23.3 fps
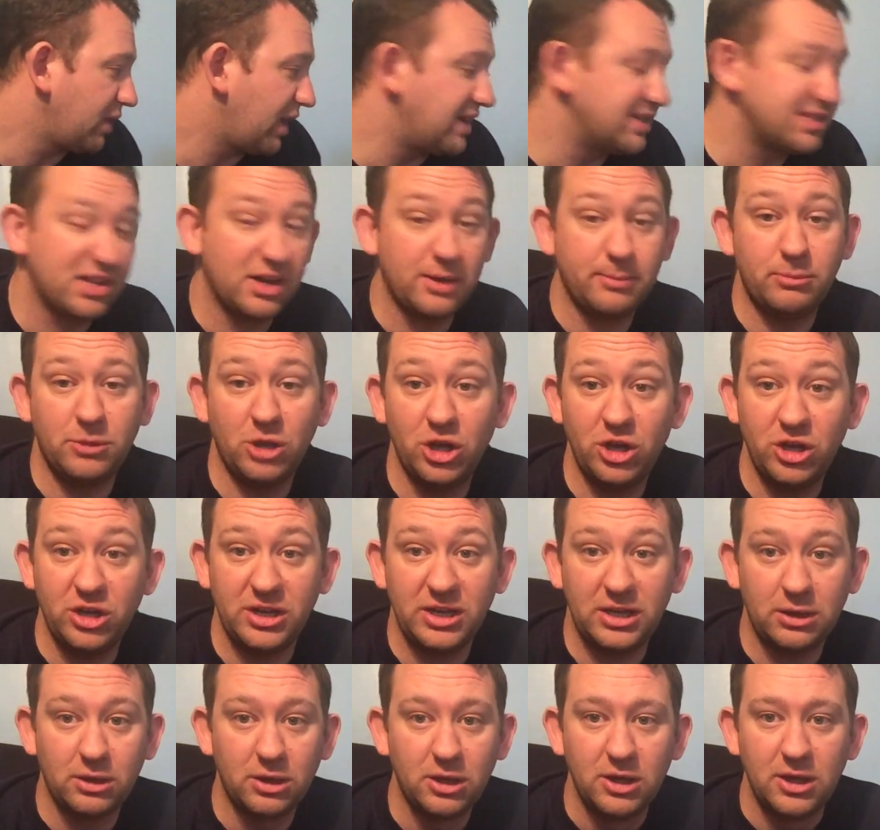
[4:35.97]
As I'm
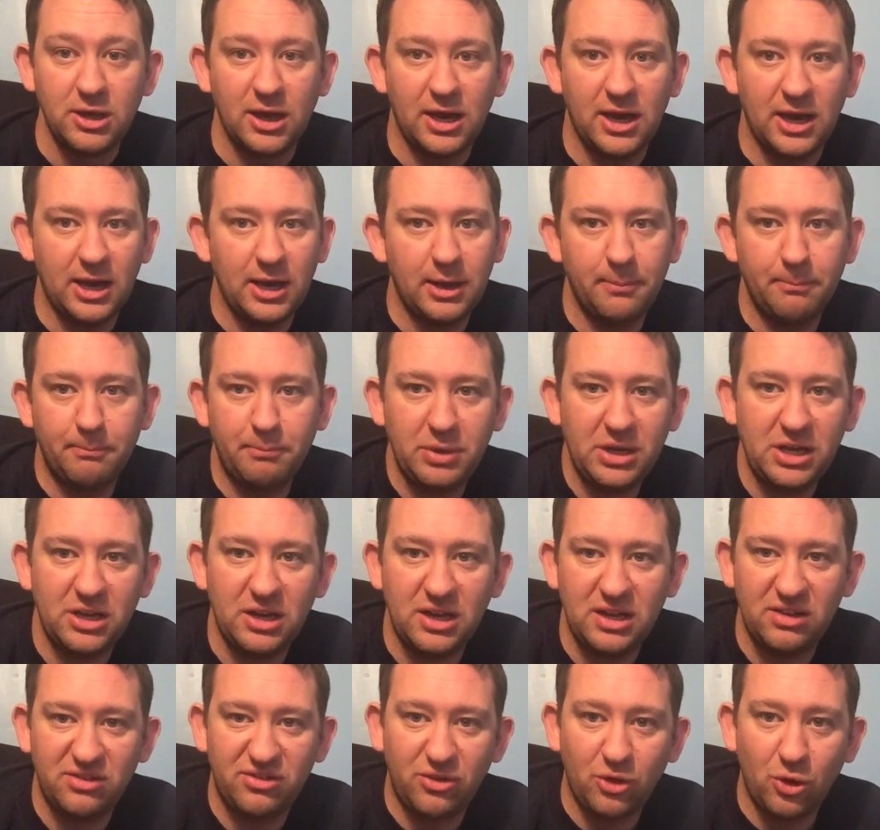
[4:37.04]
learning, being
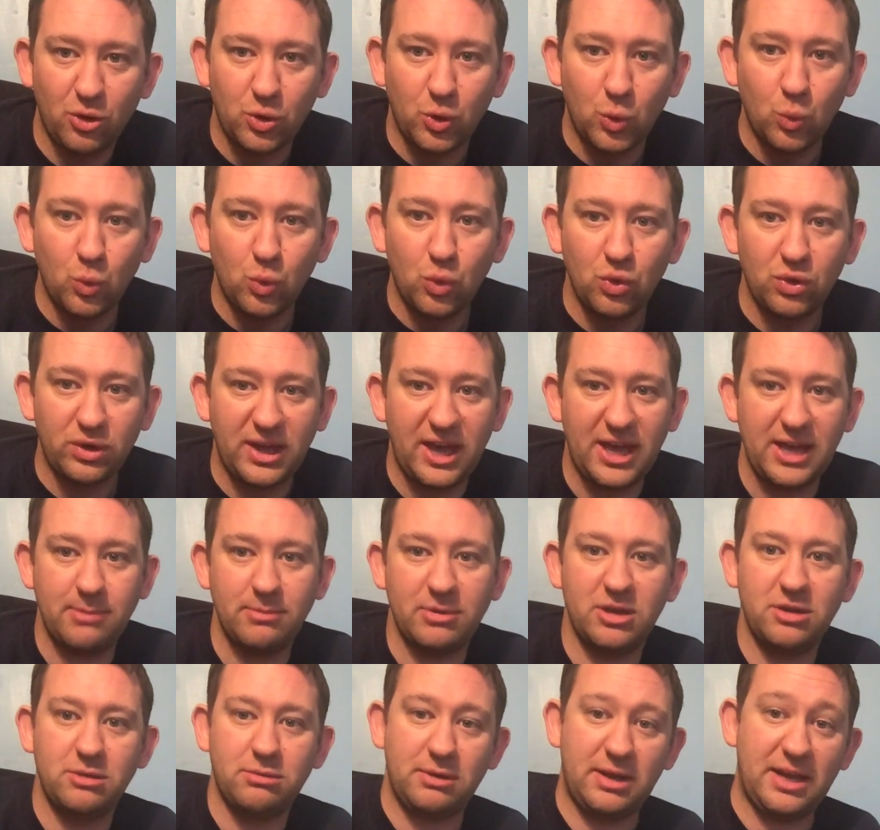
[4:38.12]
a historical
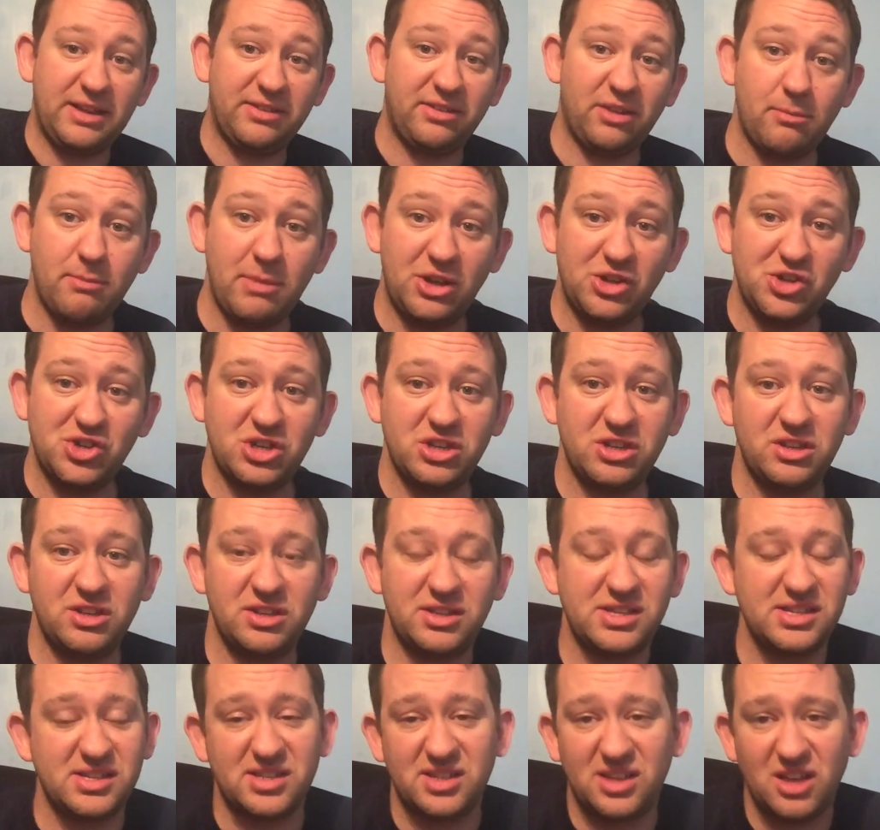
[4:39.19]
wargamer, as I mentioned in
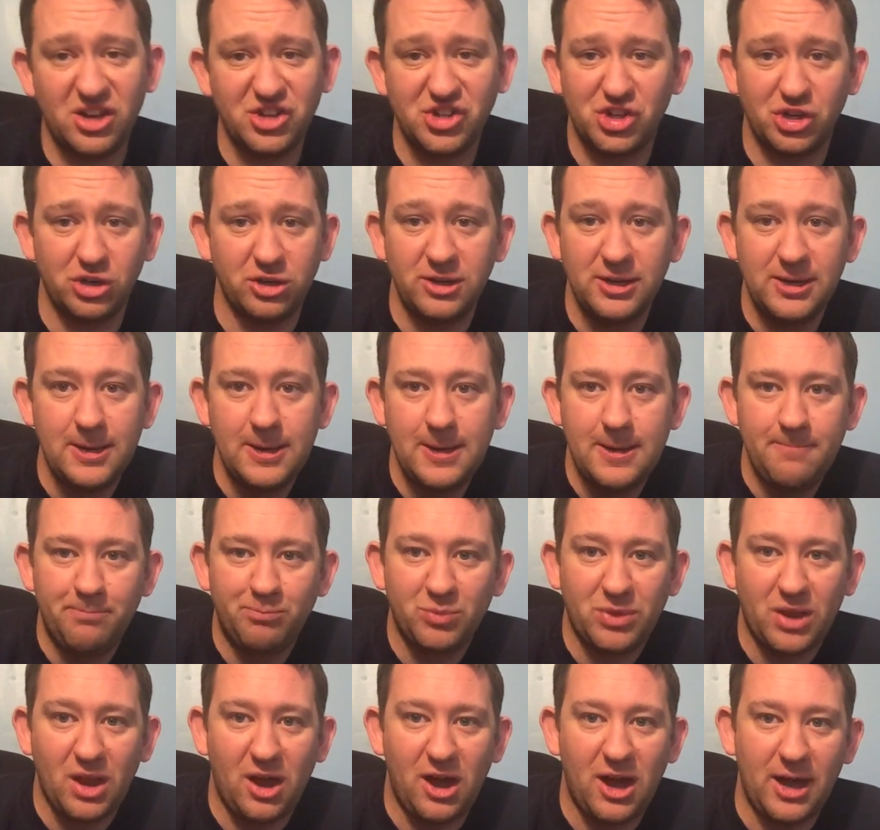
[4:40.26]
the discussion,
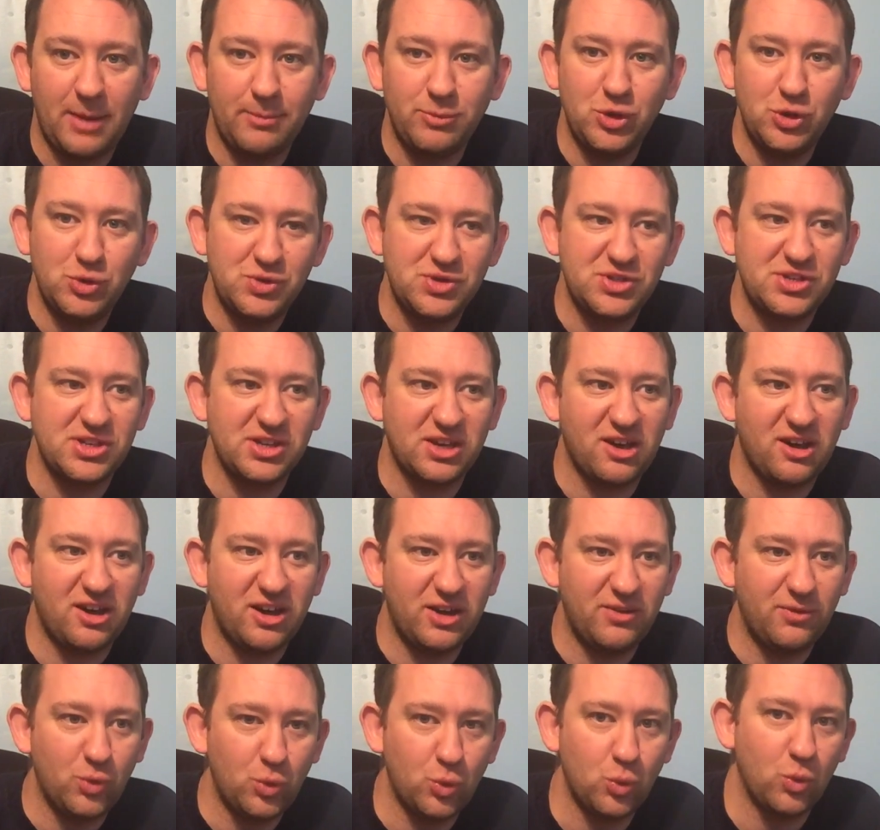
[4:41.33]
I'm used to kind
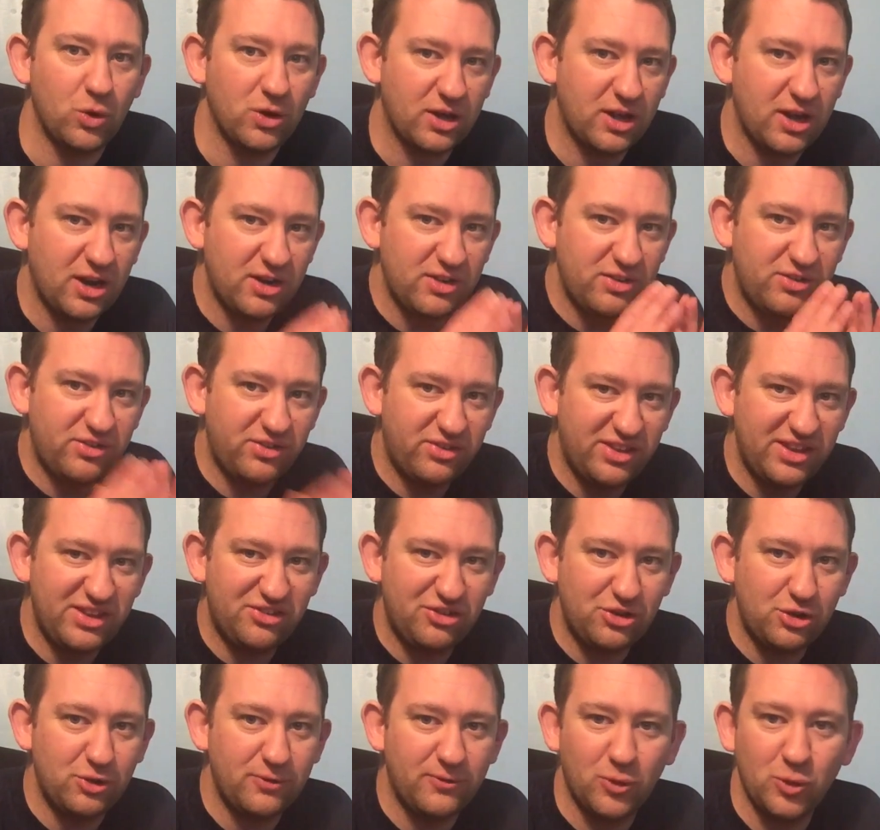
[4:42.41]
of, what colour does this
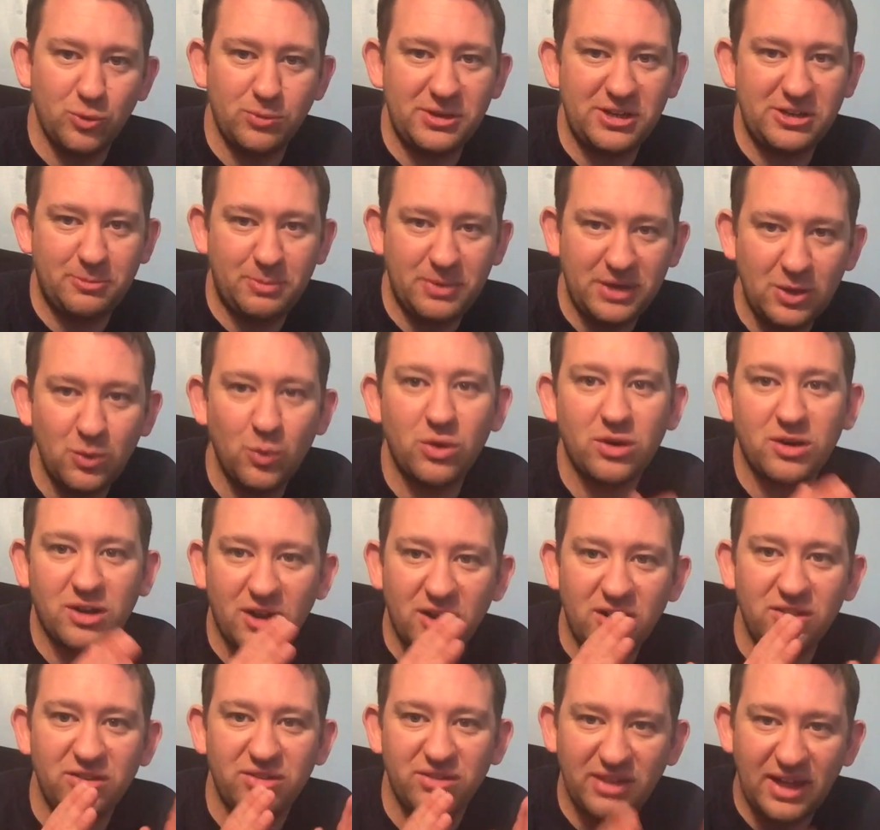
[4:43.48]
uniform need to be in, what
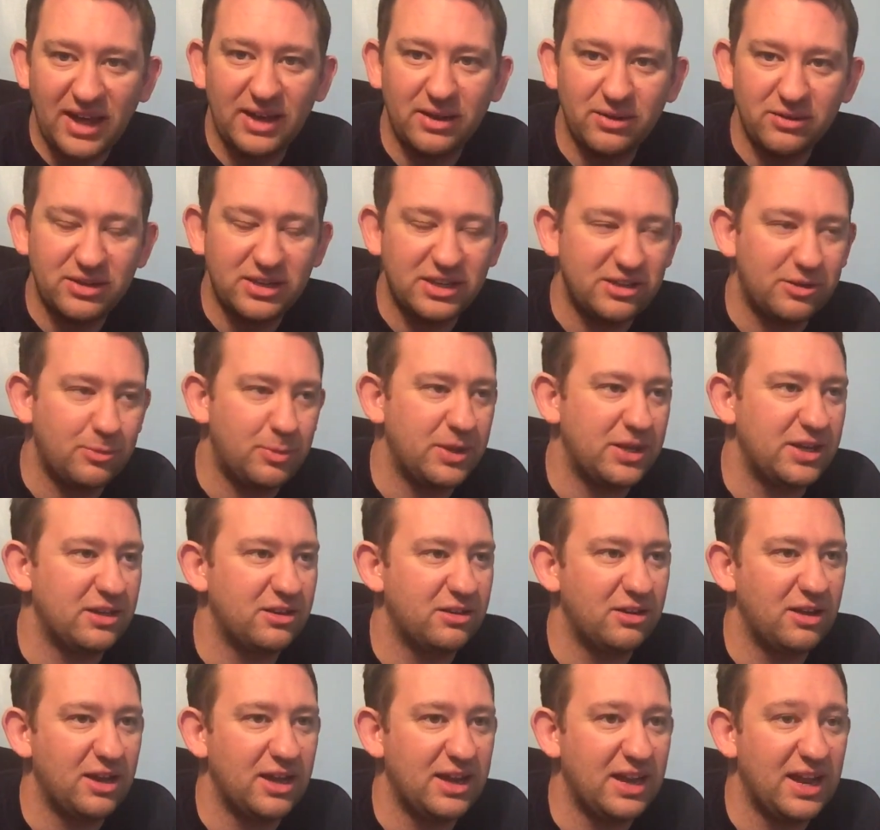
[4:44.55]
colour does that need to be
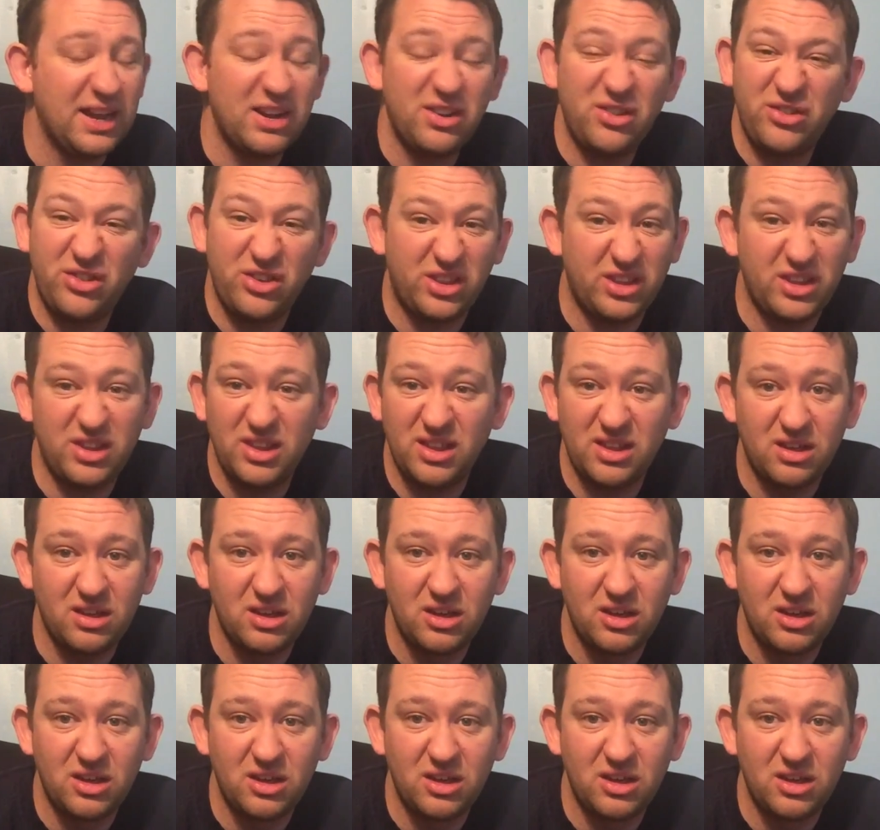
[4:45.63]
in, and actually,